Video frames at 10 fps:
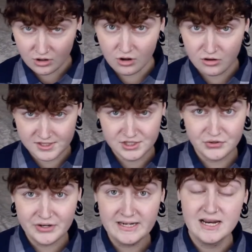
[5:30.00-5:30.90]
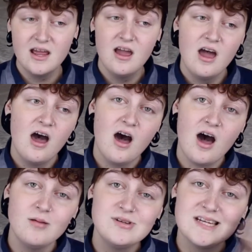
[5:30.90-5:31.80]
on the screen,
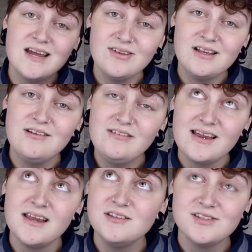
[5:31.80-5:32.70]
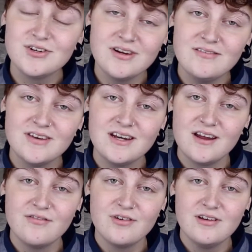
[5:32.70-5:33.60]
I'm just gonna have a little end screen
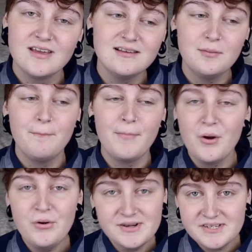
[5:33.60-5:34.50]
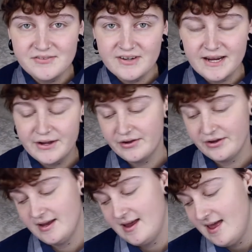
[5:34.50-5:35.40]
video for you, like a little bonus video.
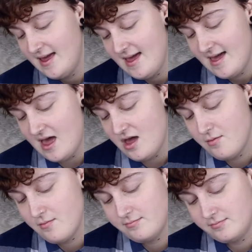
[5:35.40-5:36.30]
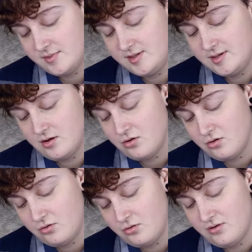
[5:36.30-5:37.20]
Um,
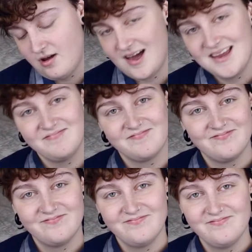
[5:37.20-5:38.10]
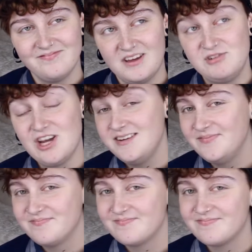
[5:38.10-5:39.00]
so, hi, I'm Jed,
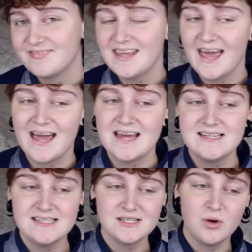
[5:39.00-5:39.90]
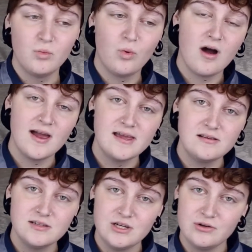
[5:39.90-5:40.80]
and
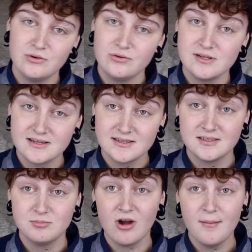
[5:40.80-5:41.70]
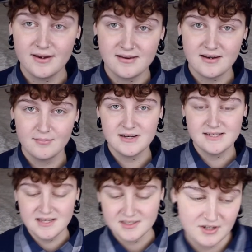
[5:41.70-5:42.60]
while you click the subscribe button, I'm gonna
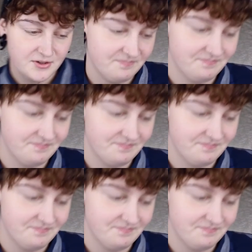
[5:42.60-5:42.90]
dance for you.